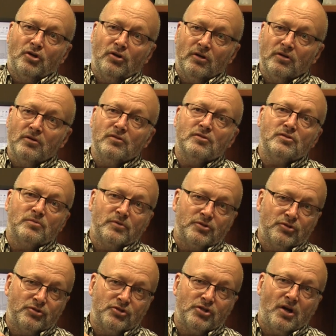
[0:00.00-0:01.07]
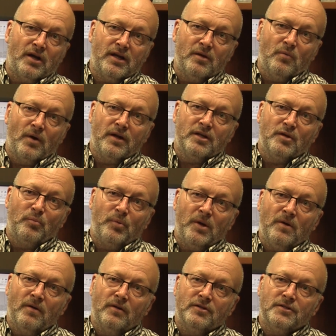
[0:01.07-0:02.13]
kernels, which are chalky white in
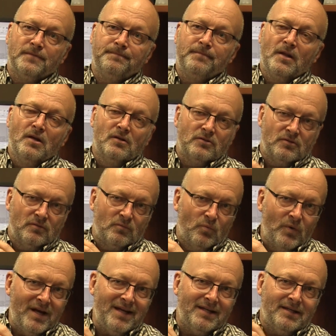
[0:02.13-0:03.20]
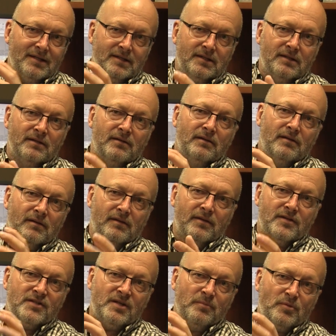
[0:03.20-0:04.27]
appearance. So in wheat,
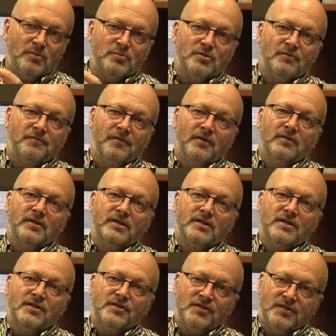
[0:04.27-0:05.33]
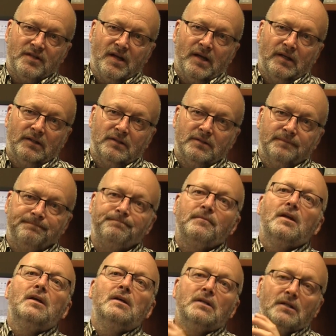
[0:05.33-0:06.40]
the symptoms are fairly distinct
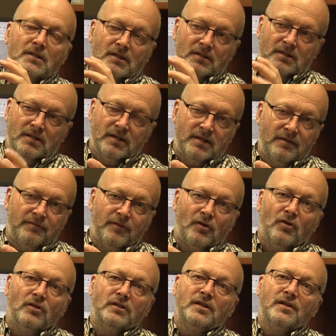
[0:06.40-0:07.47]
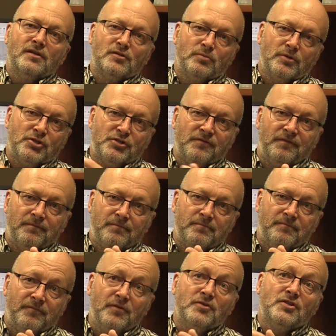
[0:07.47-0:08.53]
the difficulty is which
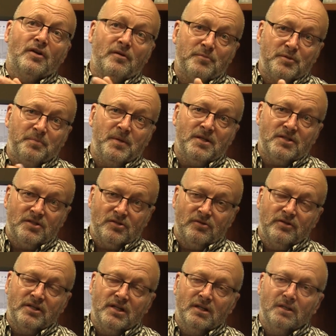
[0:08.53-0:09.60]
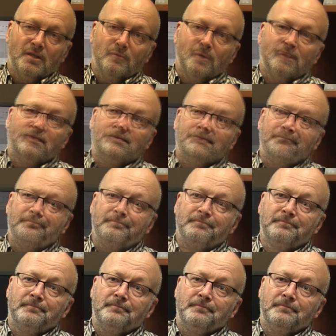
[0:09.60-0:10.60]
fusarium species are you dealing with. In-